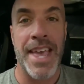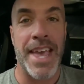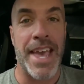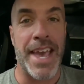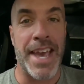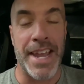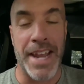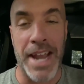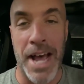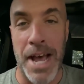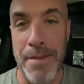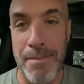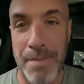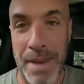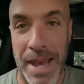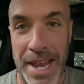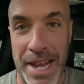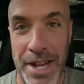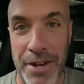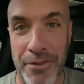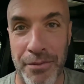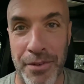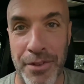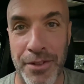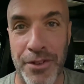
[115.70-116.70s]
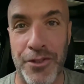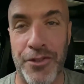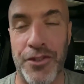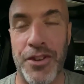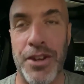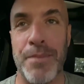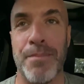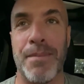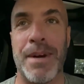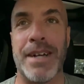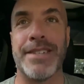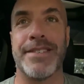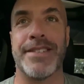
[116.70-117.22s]
and I paid for the
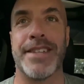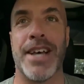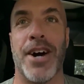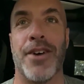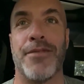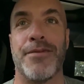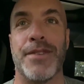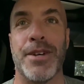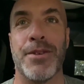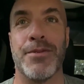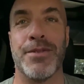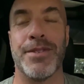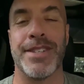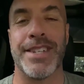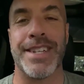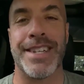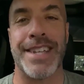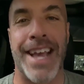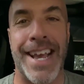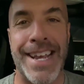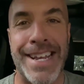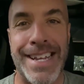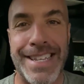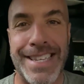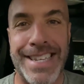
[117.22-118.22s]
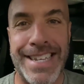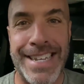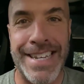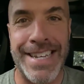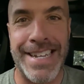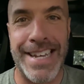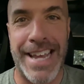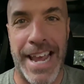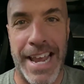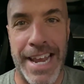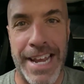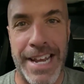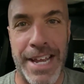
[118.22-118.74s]
Jeep myself. It was a
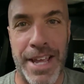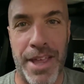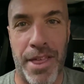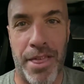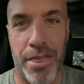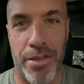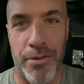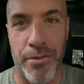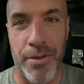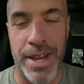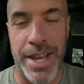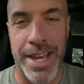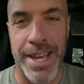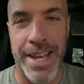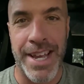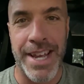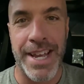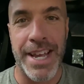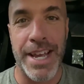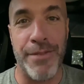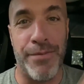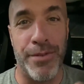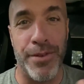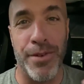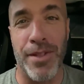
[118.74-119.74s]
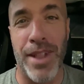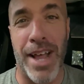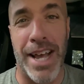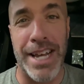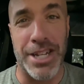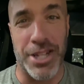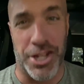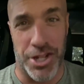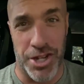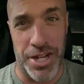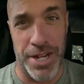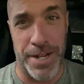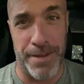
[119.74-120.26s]
1983. If you like
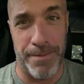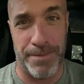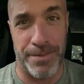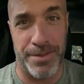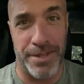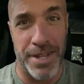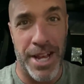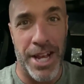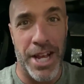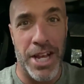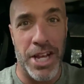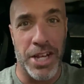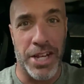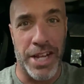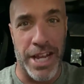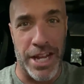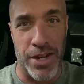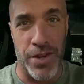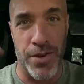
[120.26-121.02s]
Jeeps, can